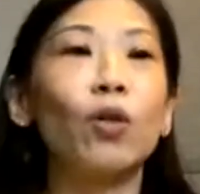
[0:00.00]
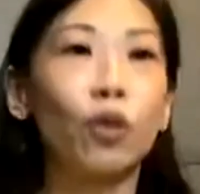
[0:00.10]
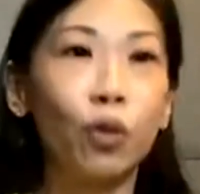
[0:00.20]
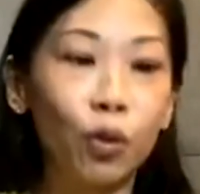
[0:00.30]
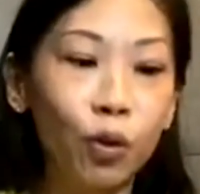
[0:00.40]

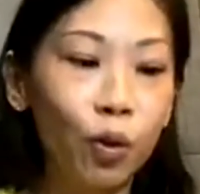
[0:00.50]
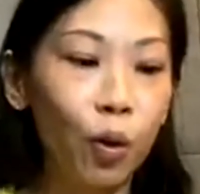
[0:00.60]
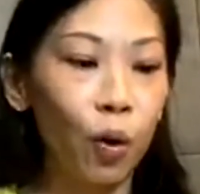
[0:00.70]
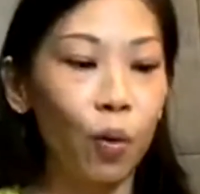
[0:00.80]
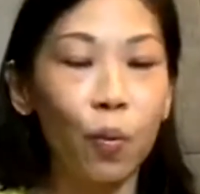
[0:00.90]
to
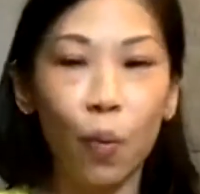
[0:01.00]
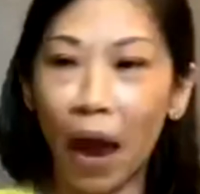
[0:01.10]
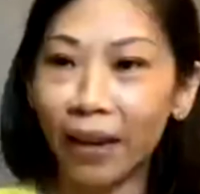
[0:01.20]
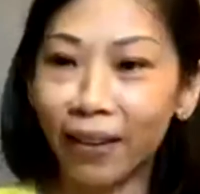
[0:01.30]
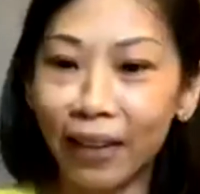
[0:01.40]

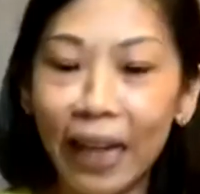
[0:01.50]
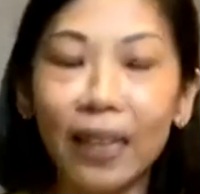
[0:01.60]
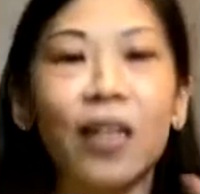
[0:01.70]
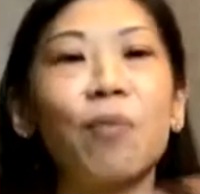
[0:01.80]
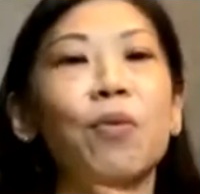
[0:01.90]

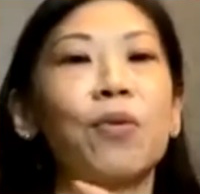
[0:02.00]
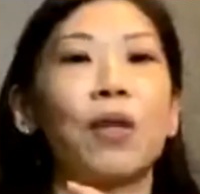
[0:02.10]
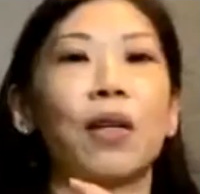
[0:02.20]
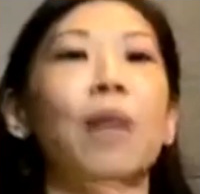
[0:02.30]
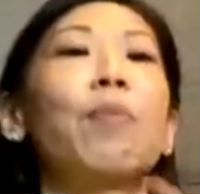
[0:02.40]
regulate the
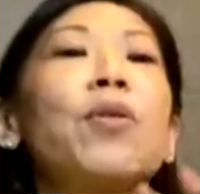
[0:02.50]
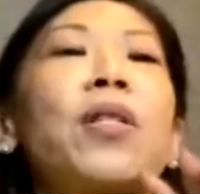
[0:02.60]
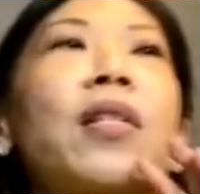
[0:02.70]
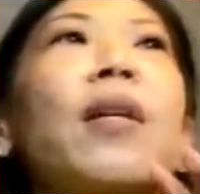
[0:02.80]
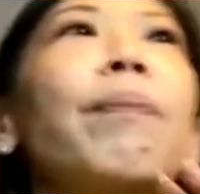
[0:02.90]
immune
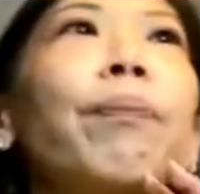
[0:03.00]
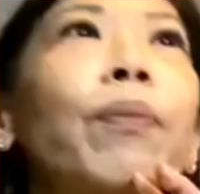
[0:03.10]
system.